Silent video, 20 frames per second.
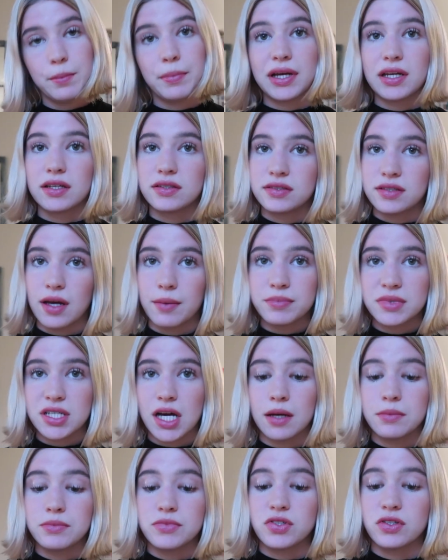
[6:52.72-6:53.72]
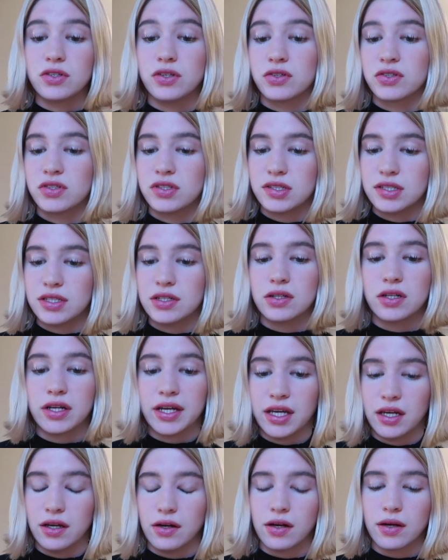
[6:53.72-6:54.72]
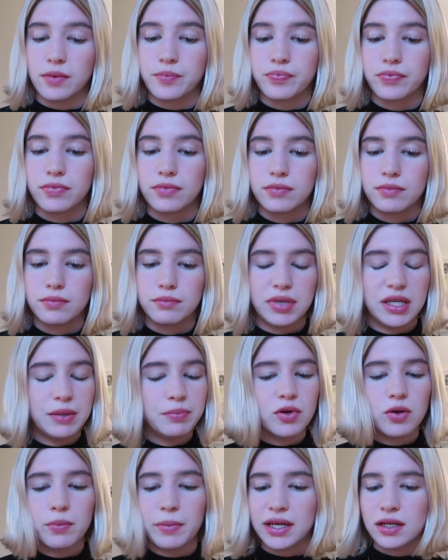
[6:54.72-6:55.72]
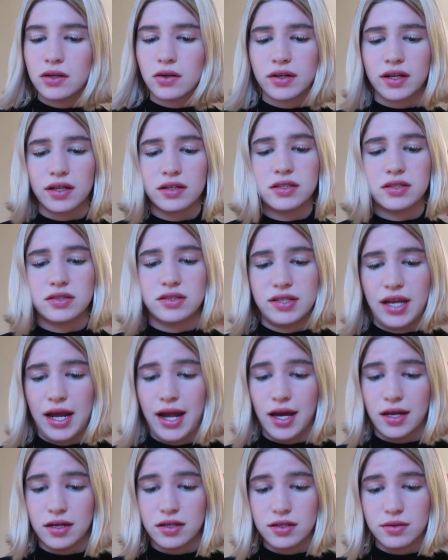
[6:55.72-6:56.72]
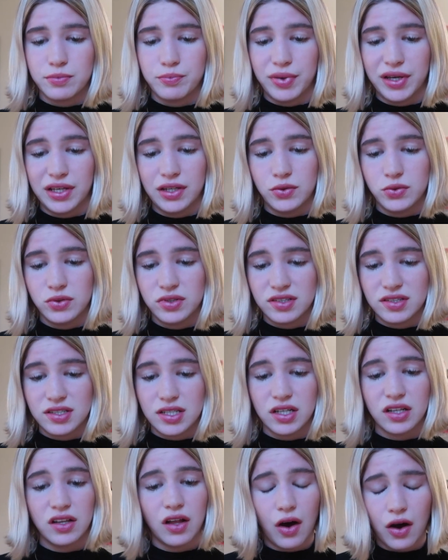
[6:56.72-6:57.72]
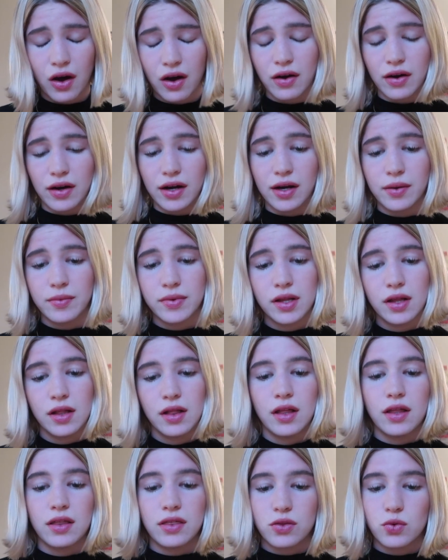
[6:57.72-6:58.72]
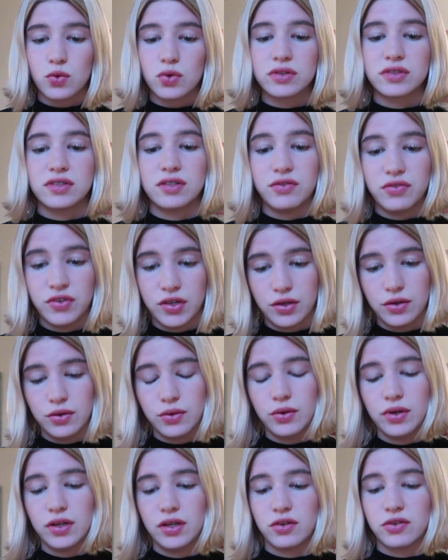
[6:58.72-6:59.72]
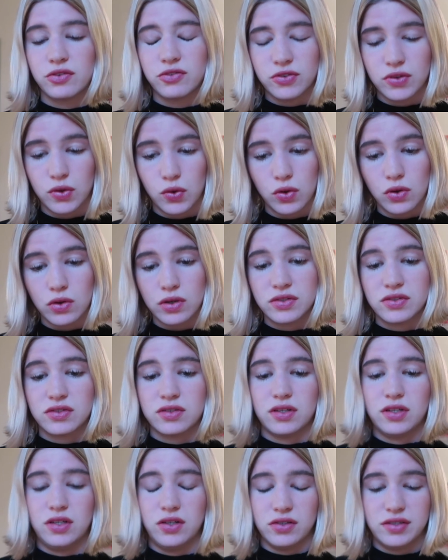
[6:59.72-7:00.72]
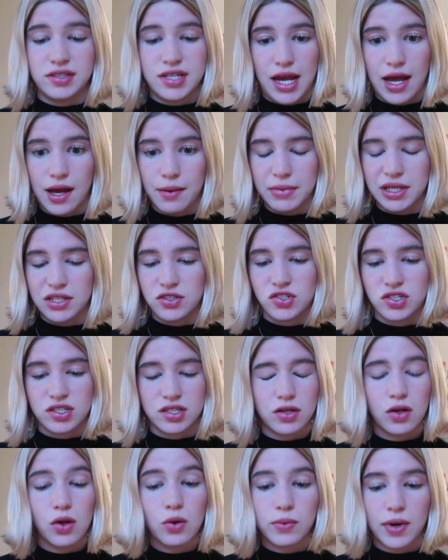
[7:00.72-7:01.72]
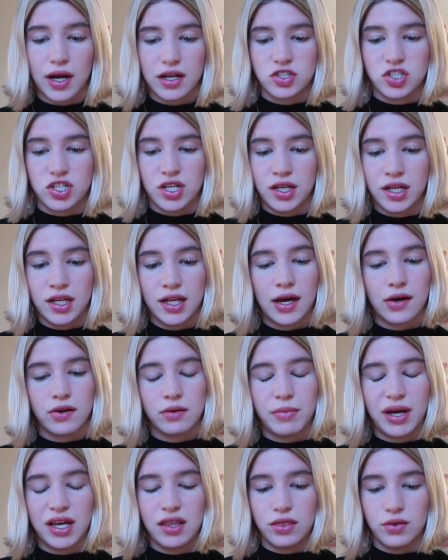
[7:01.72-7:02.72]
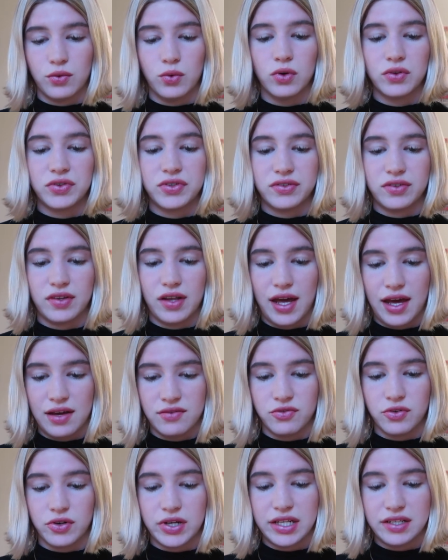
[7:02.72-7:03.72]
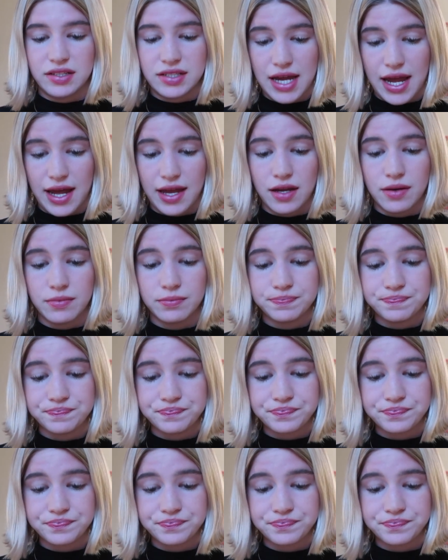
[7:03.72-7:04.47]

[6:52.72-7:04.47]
Because sometimes you're still here. People may not understand, but you still are. Thoughts of you, your flaws, your damage still rush in and out of my thoughts every day.